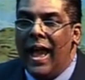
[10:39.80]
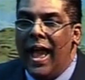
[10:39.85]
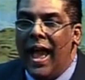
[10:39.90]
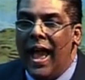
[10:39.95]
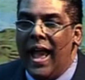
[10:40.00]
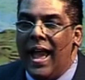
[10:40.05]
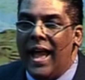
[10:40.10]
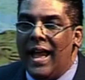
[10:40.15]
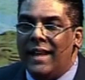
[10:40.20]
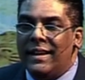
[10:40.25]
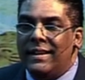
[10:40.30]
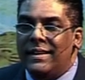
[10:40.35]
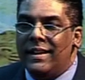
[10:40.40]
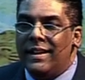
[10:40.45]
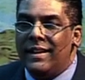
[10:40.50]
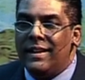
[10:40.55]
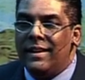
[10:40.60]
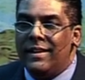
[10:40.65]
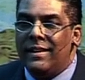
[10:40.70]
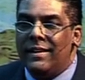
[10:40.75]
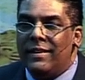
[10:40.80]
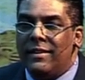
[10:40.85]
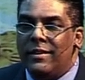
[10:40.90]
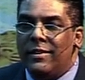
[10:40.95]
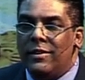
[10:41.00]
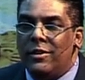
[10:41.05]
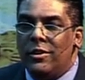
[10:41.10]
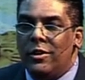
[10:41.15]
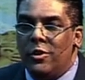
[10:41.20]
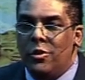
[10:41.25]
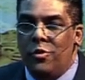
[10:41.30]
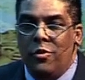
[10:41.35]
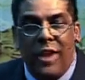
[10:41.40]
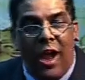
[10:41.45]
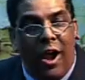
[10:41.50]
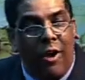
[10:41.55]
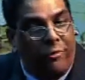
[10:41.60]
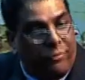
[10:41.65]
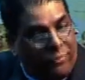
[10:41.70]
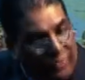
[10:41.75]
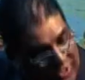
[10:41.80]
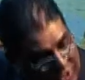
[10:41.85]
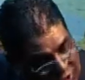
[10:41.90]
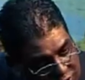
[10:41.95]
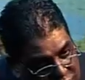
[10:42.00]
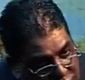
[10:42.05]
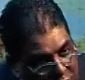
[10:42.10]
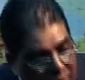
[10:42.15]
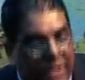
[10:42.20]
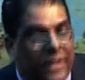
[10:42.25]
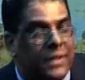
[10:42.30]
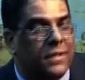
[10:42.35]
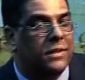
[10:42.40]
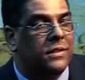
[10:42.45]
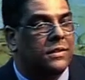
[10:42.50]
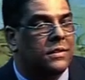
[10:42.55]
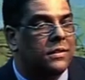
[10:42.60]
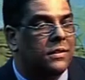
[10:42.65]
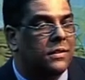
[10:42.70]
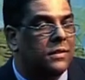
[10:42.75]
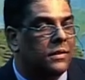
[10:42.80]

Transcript: And you're now frustrated.